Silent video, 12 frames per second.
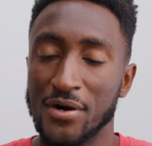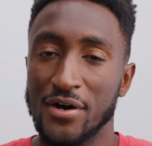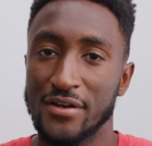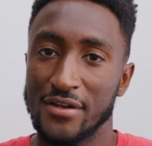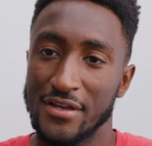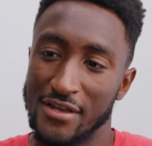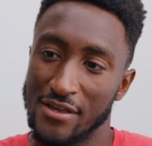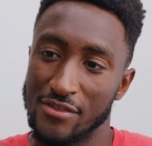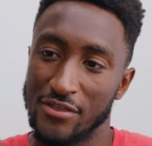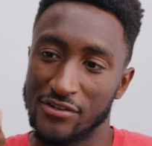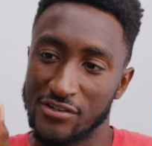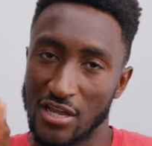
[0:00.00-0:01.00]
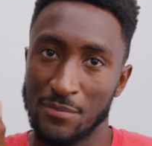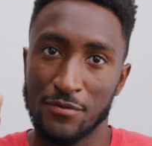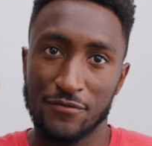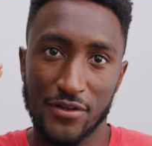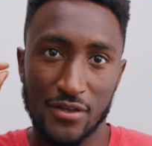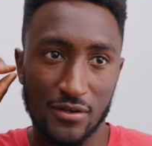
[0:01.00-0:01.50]
But the tip
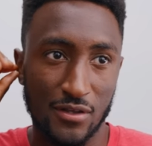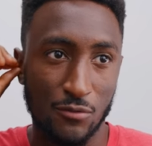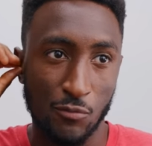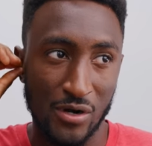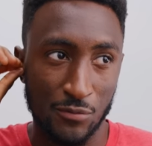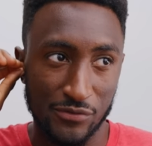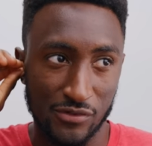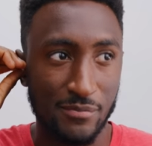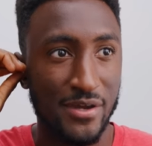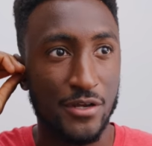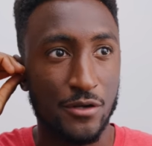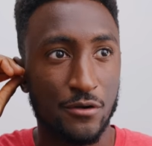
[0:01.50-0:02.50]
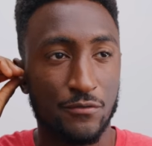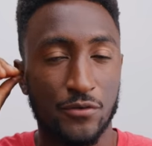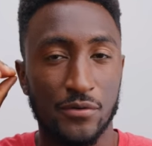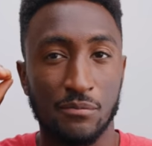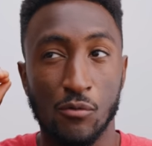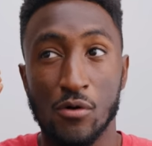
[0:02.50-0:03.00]
of it, when it was in my ear
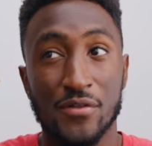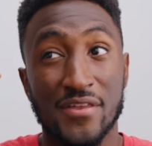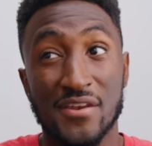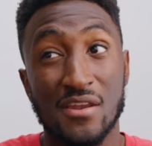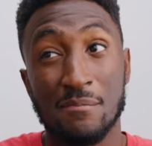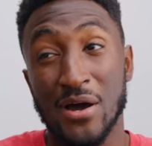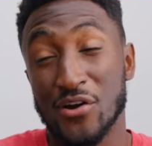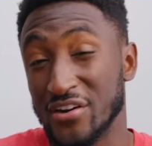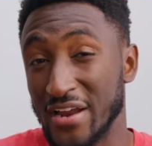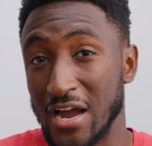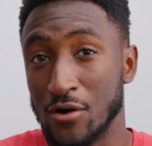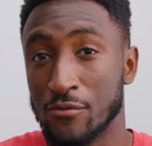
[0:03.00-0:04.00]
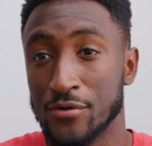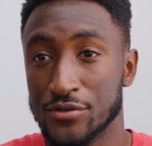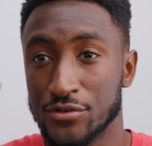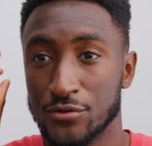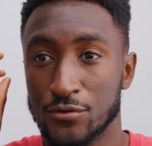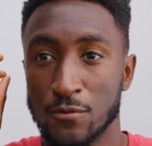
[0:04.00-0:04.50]
for more than about an hour or
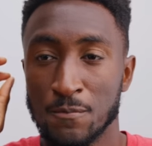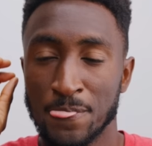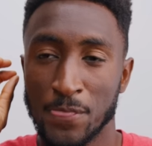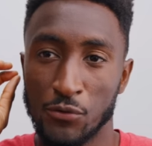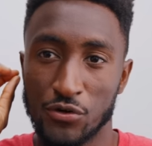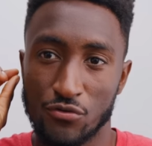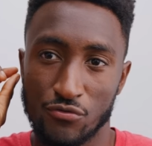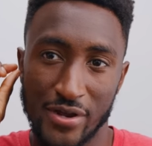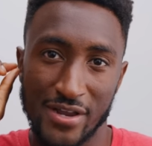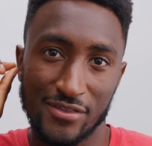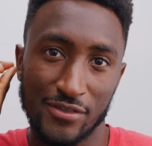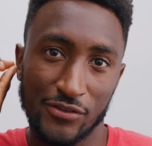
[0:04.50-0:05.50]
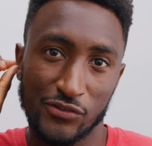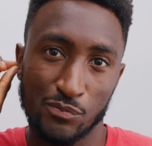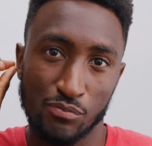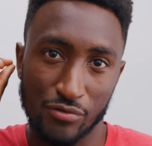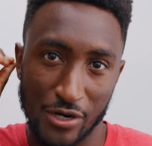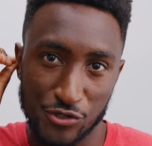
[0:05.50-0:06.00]
two, would create this
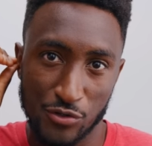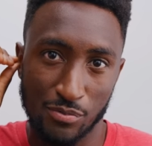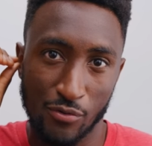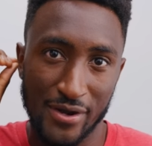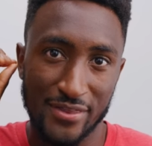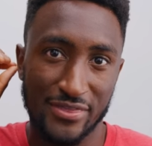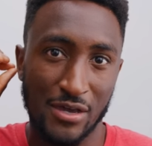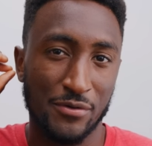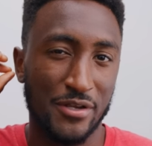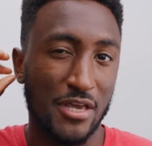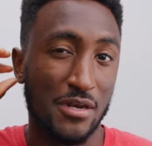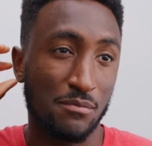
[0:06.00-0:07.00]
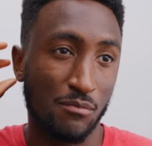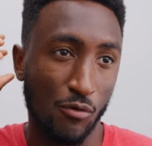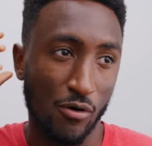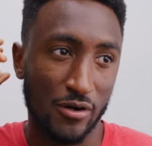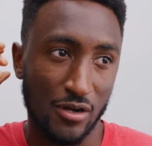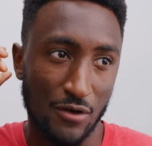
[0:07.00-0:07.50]
pressure point that would get
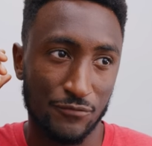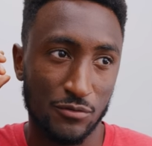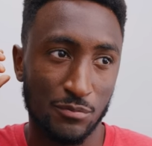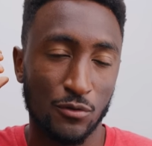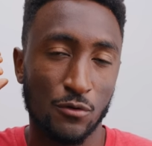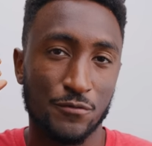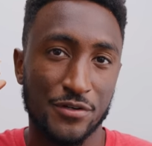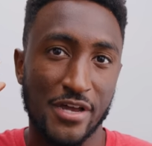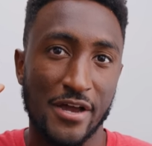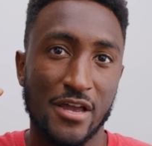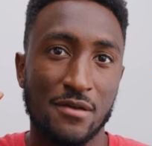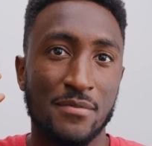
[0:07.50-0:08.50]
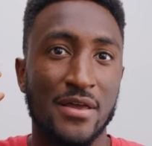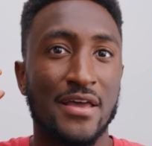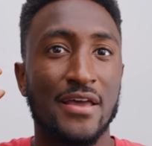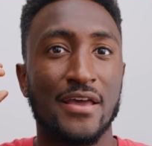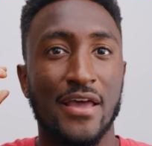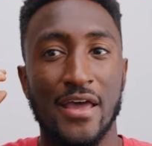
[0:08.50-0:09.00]
more uncomfortable over time
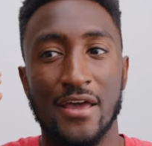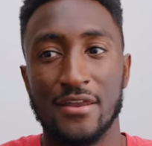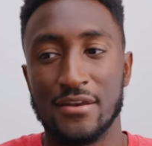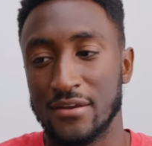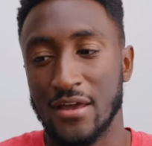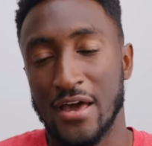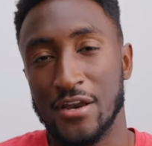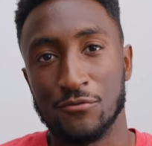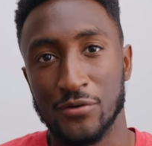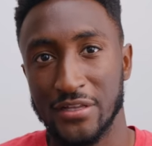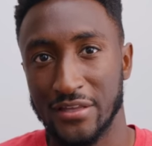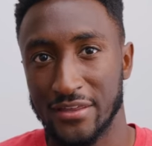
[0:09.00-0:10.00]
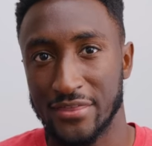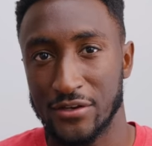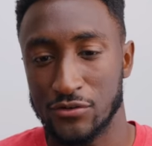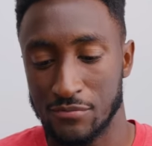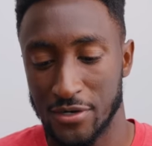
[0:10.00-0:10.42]
and I didn't really like that too